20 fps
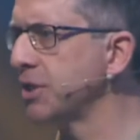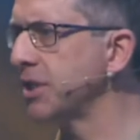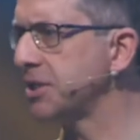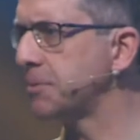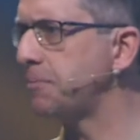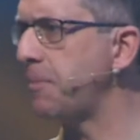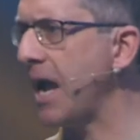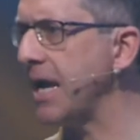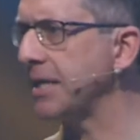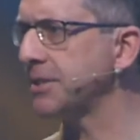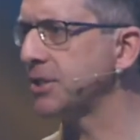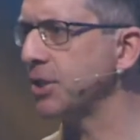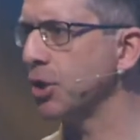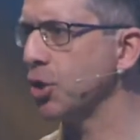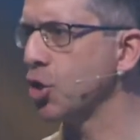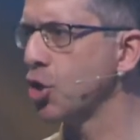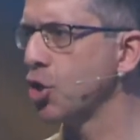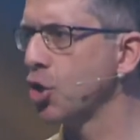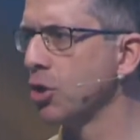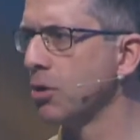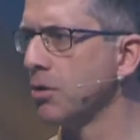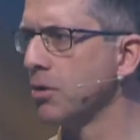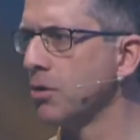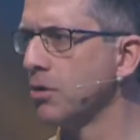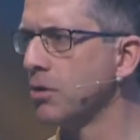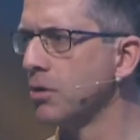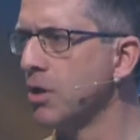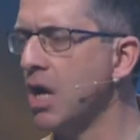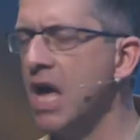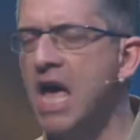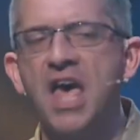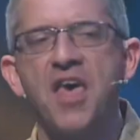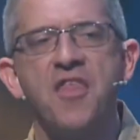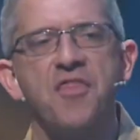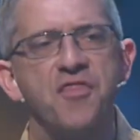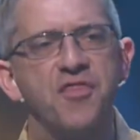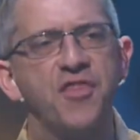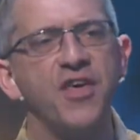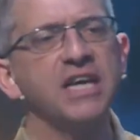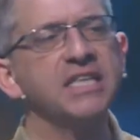this passage.
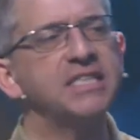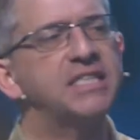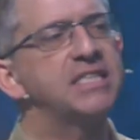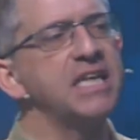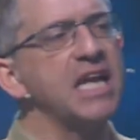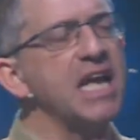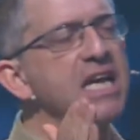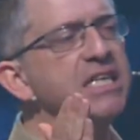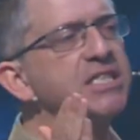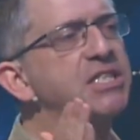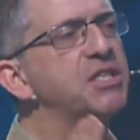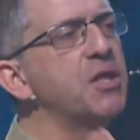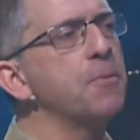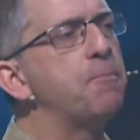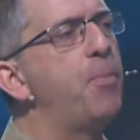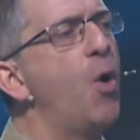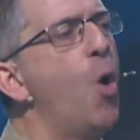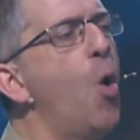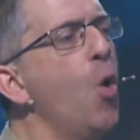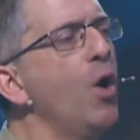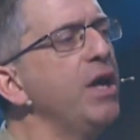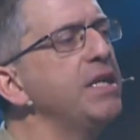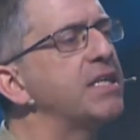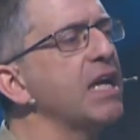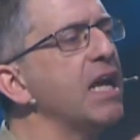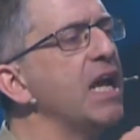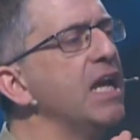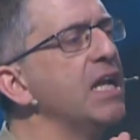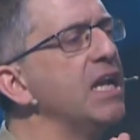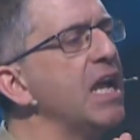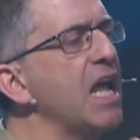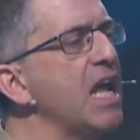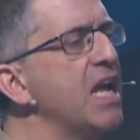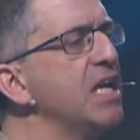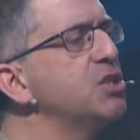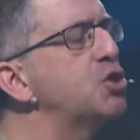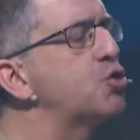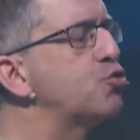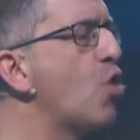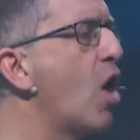This is the point in
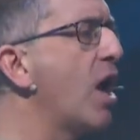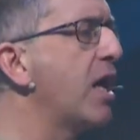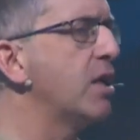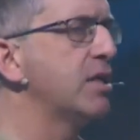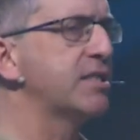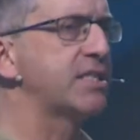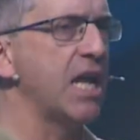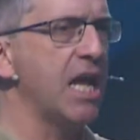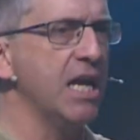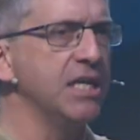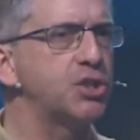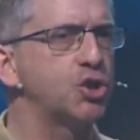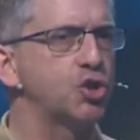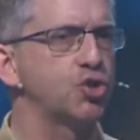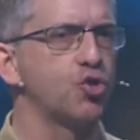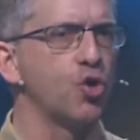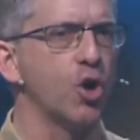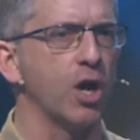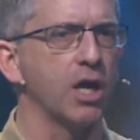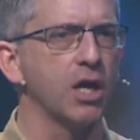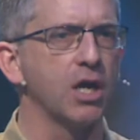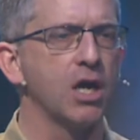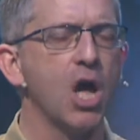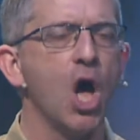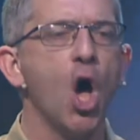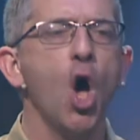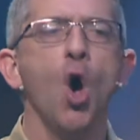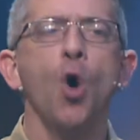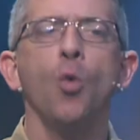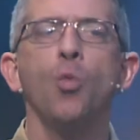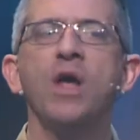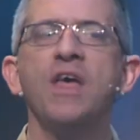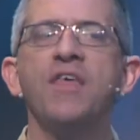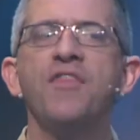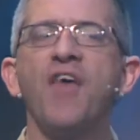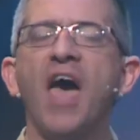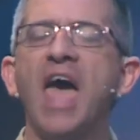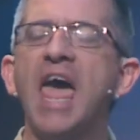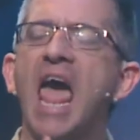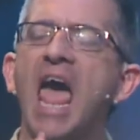Israel's history where
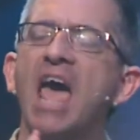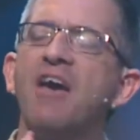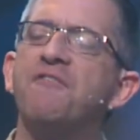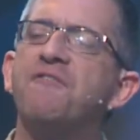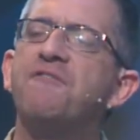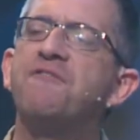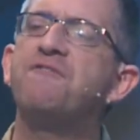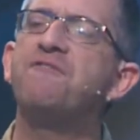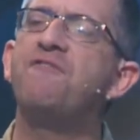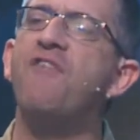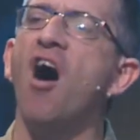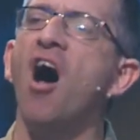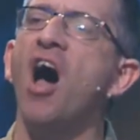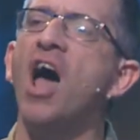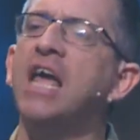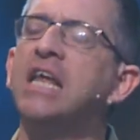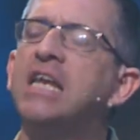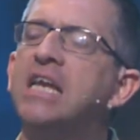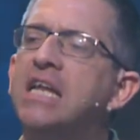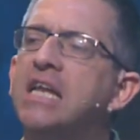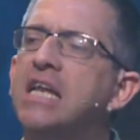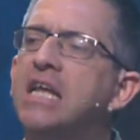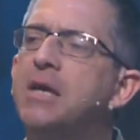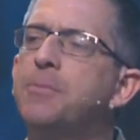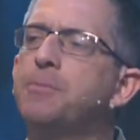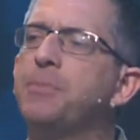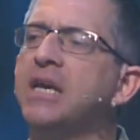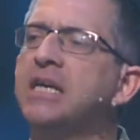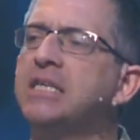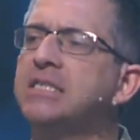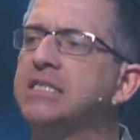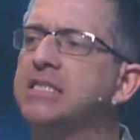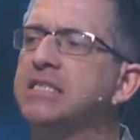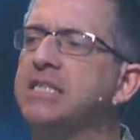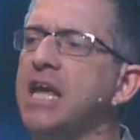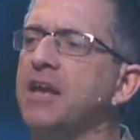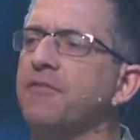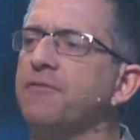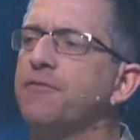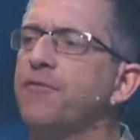they have finally been
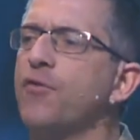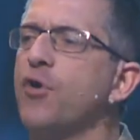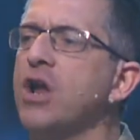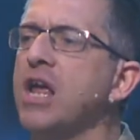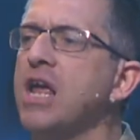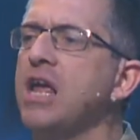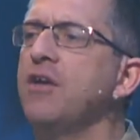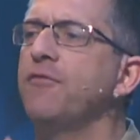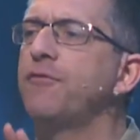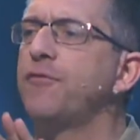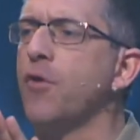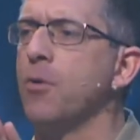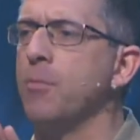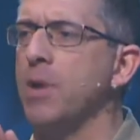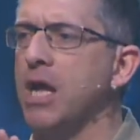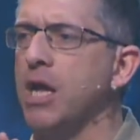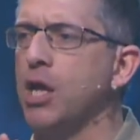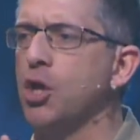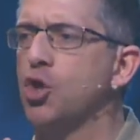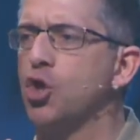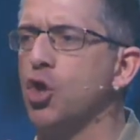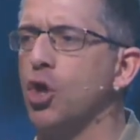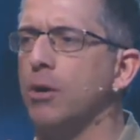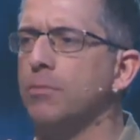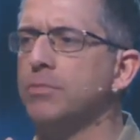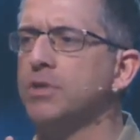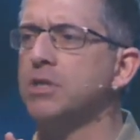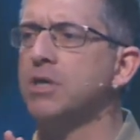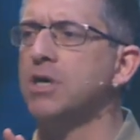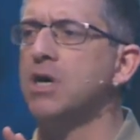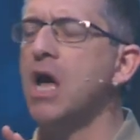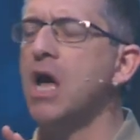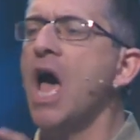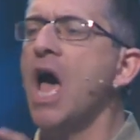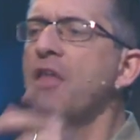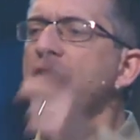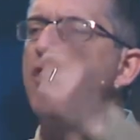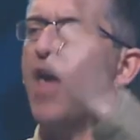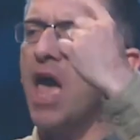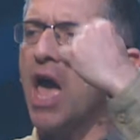set free from Egypt.
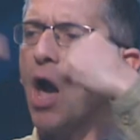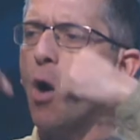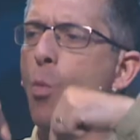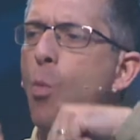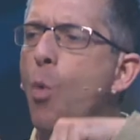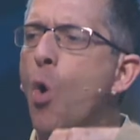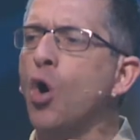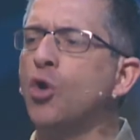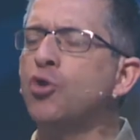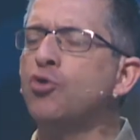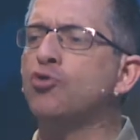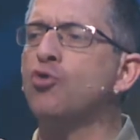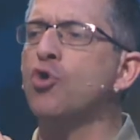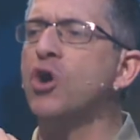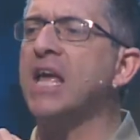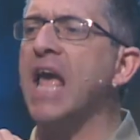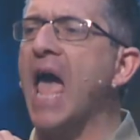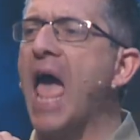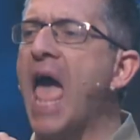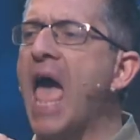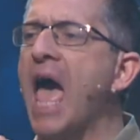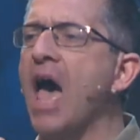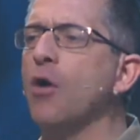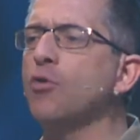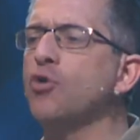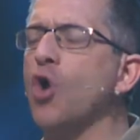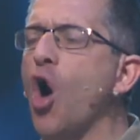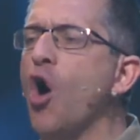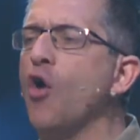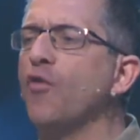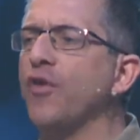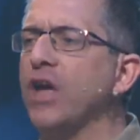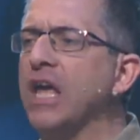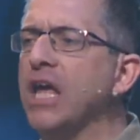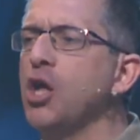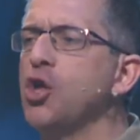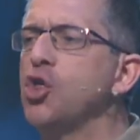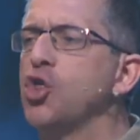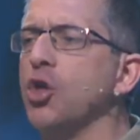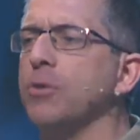They are wandering out of
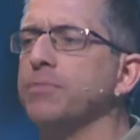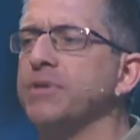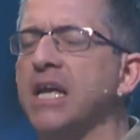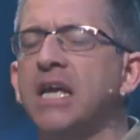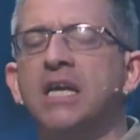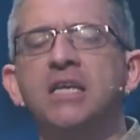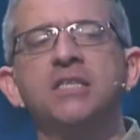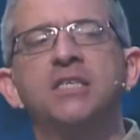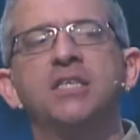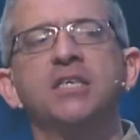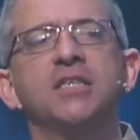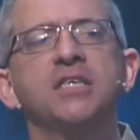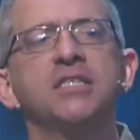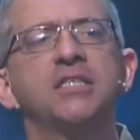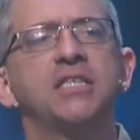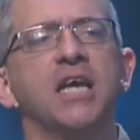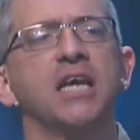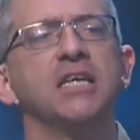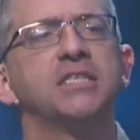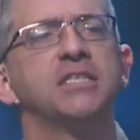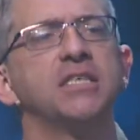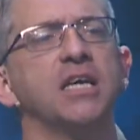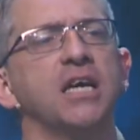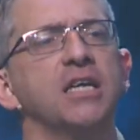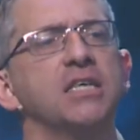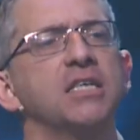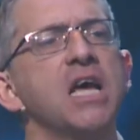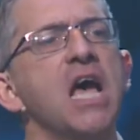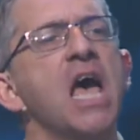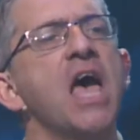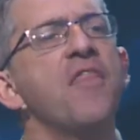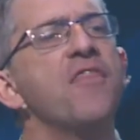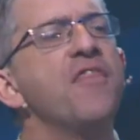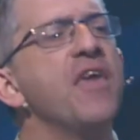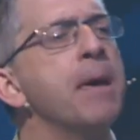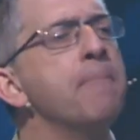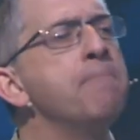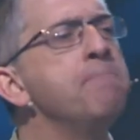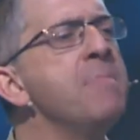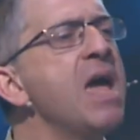Egypt into the desert.
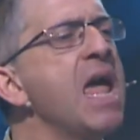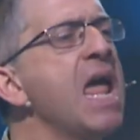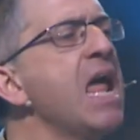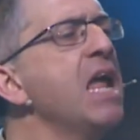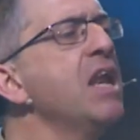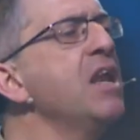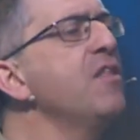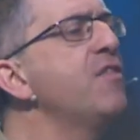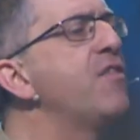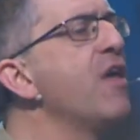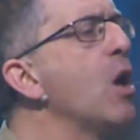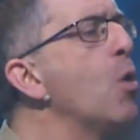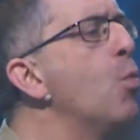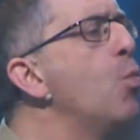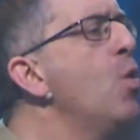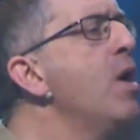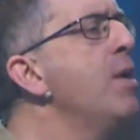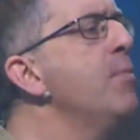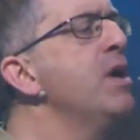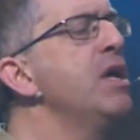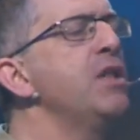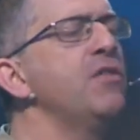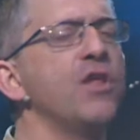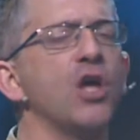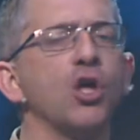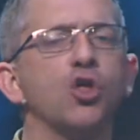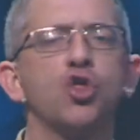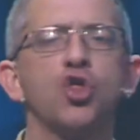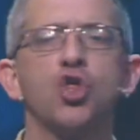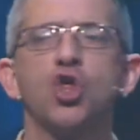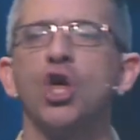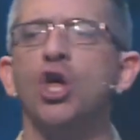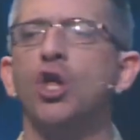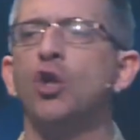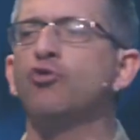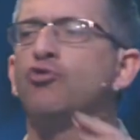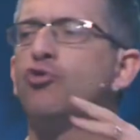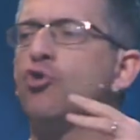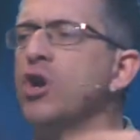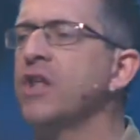Their men, their women, their
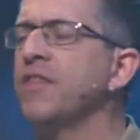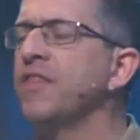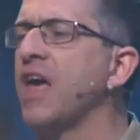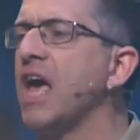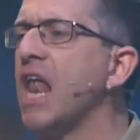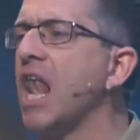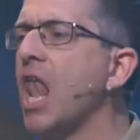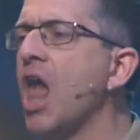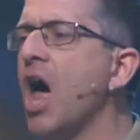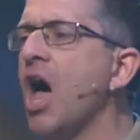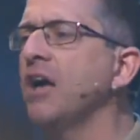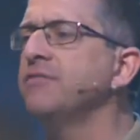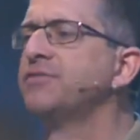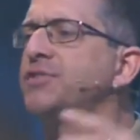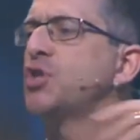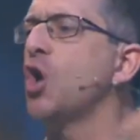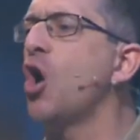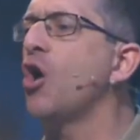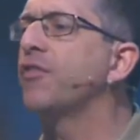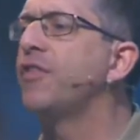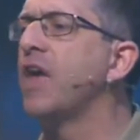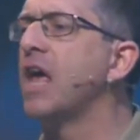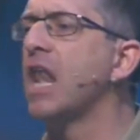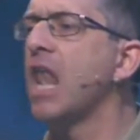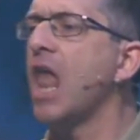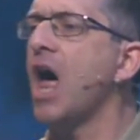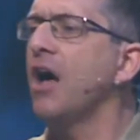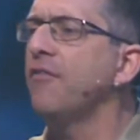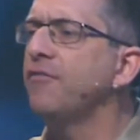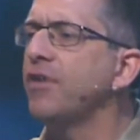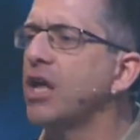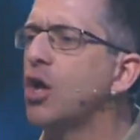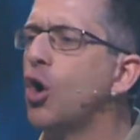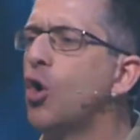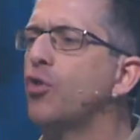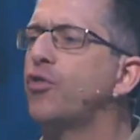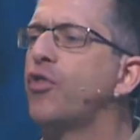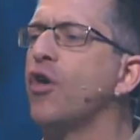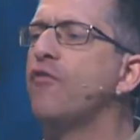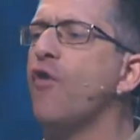children, their livestock, their
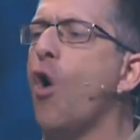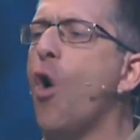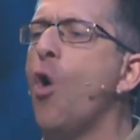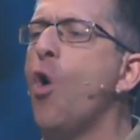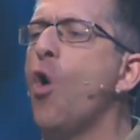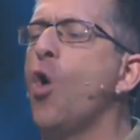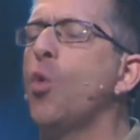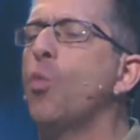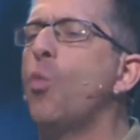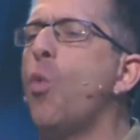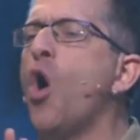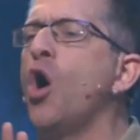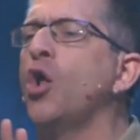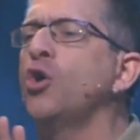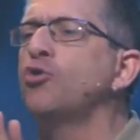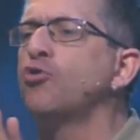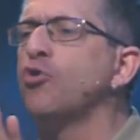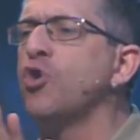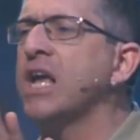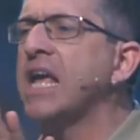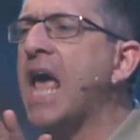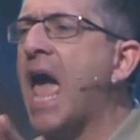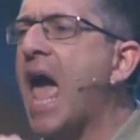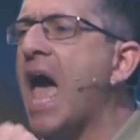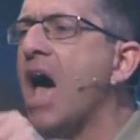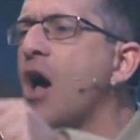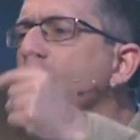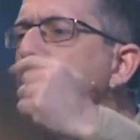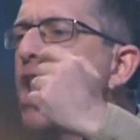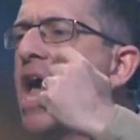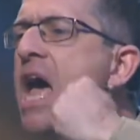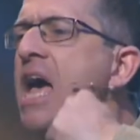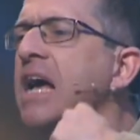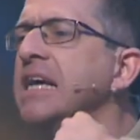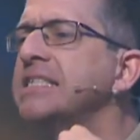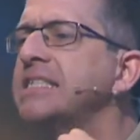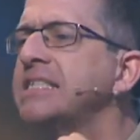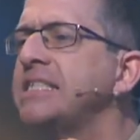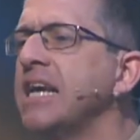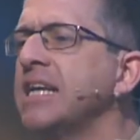livelihood, they're all wandering out,
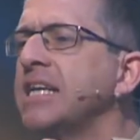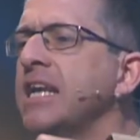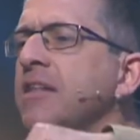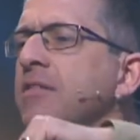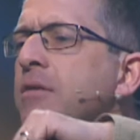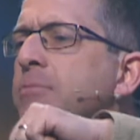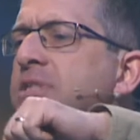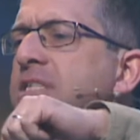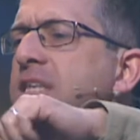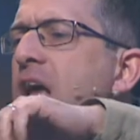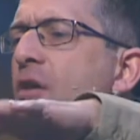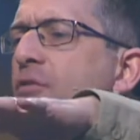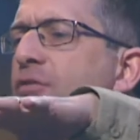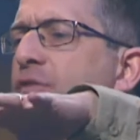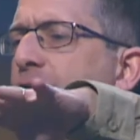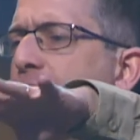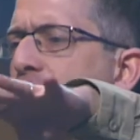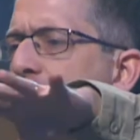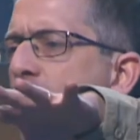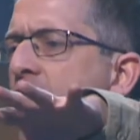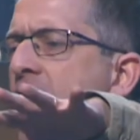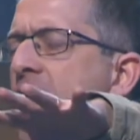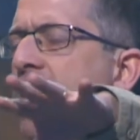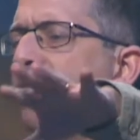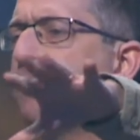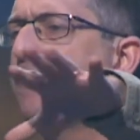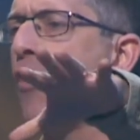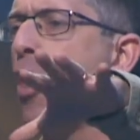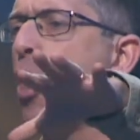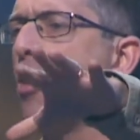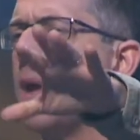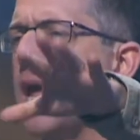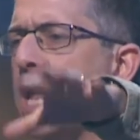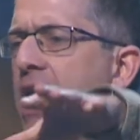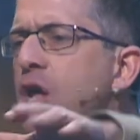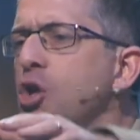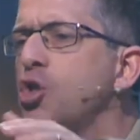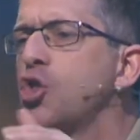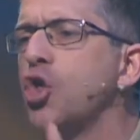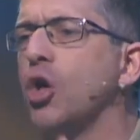setting themselves free from
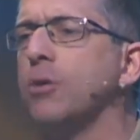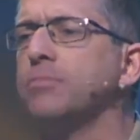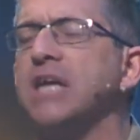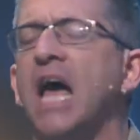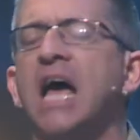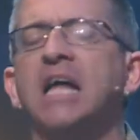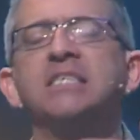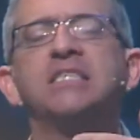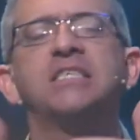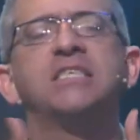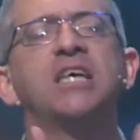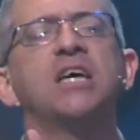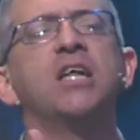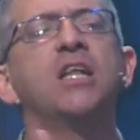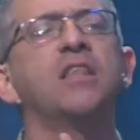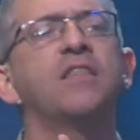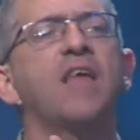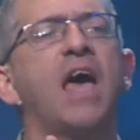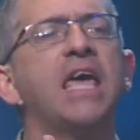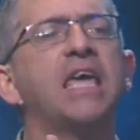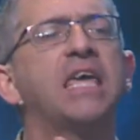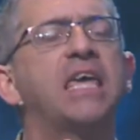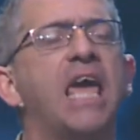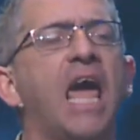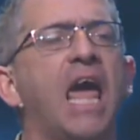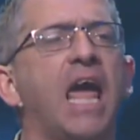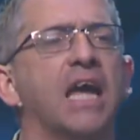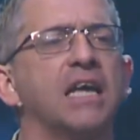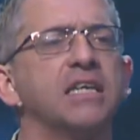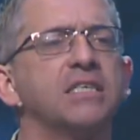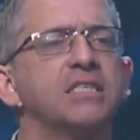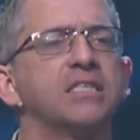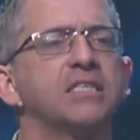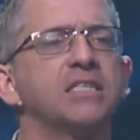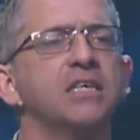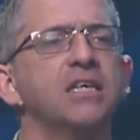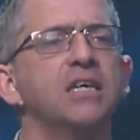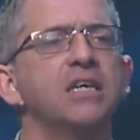Egypt until they get